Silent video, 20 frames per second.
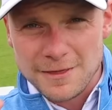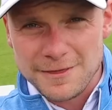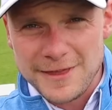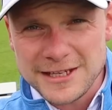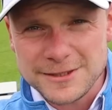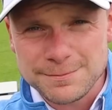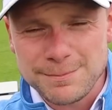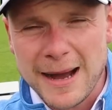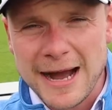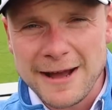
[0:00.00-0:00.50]

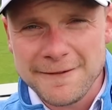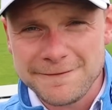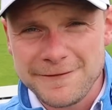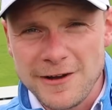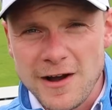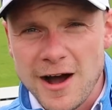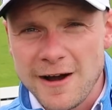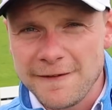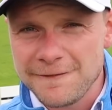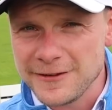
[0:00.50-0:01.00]
This by
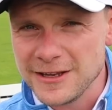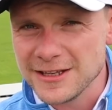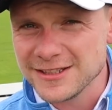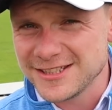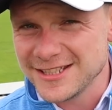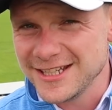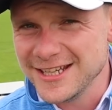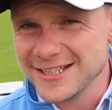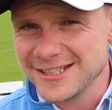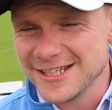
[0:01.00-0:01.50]
far
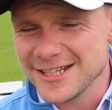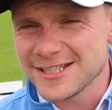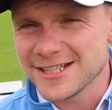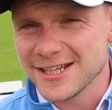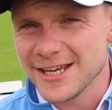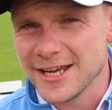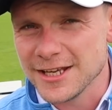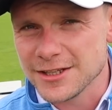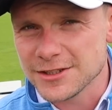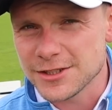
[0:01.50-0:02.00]
feels the easiest
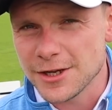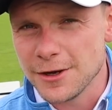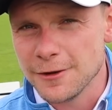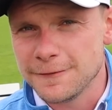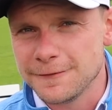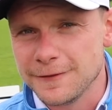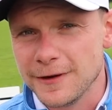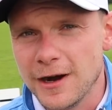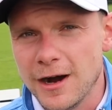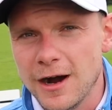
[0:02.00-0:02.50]
to hit
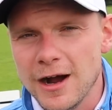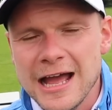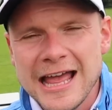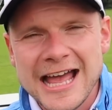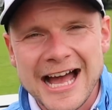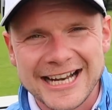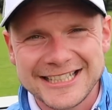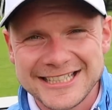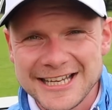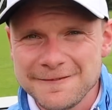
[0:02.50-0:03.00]
so far.
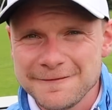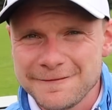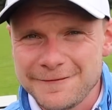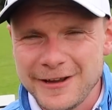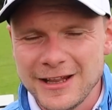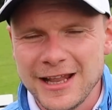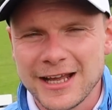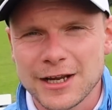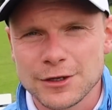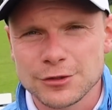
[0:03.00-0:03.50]
I didn't
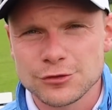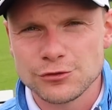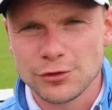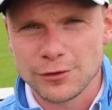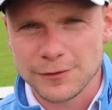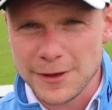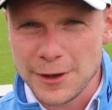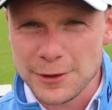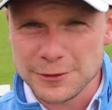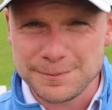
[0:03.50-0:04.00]
feel like I
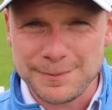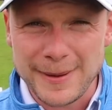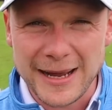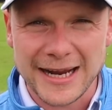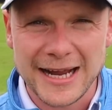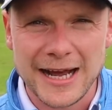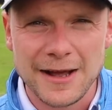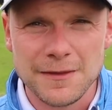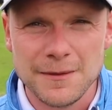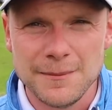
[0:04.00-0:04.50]
struck those
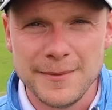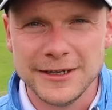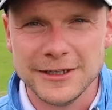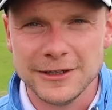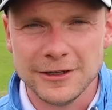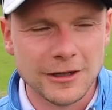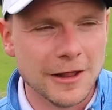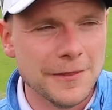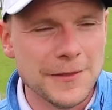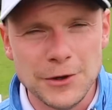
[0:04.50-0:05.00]
bang out the
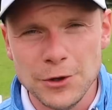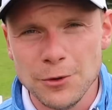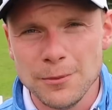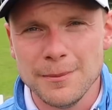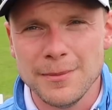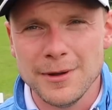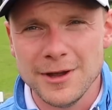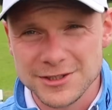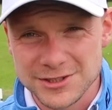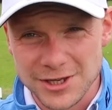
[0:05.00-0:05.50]
middle, and the
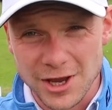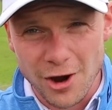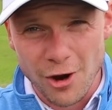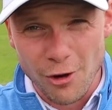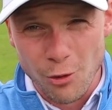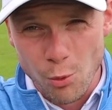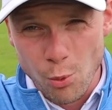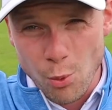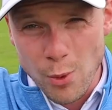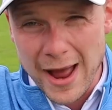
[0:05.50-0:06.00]
numbers
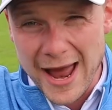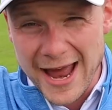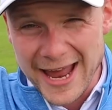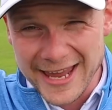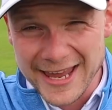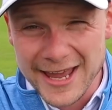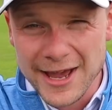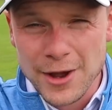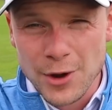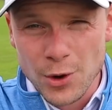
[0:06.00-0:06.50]
are
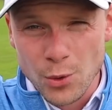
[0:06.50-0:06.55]
way